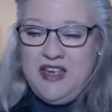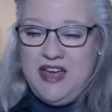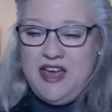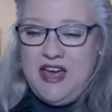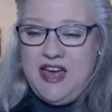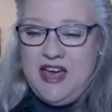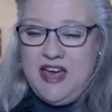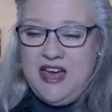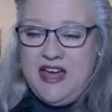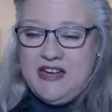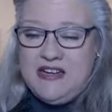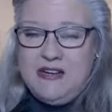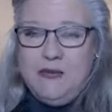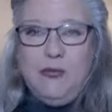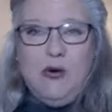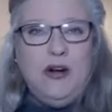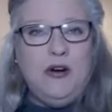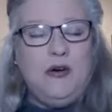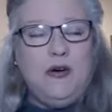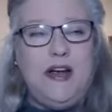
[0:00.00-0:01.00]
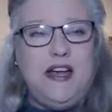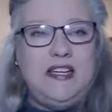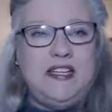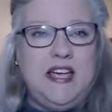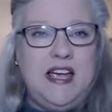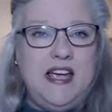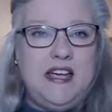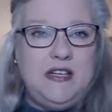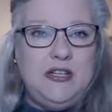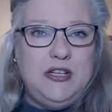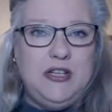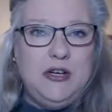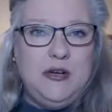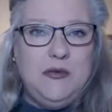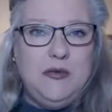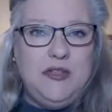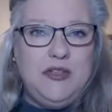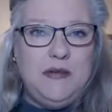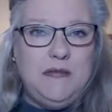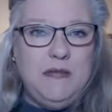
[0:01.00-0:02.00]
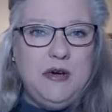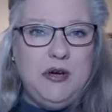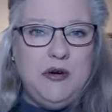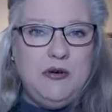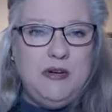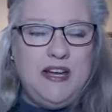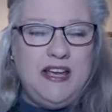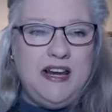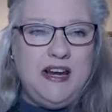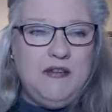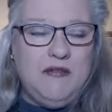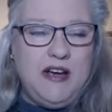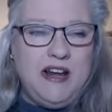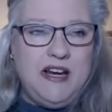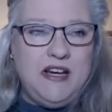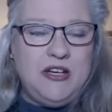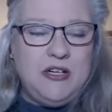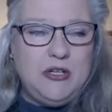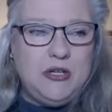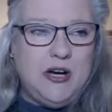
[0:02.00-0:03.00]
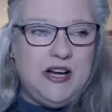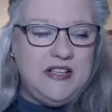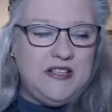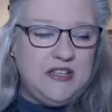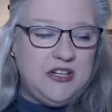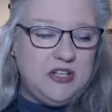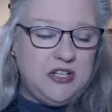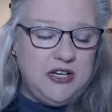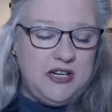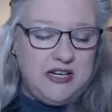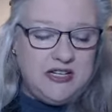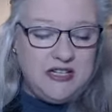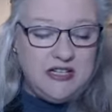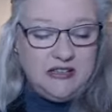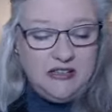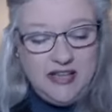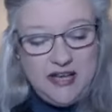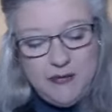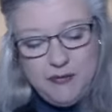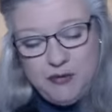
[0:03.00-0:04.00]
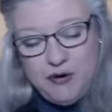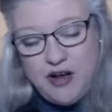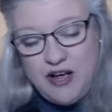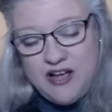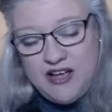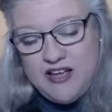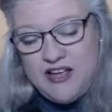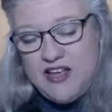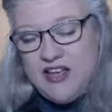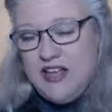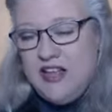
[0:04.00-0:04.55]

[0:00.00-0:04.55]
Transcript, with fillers: And what a great day, too, with the moon getting ready to transition into Libra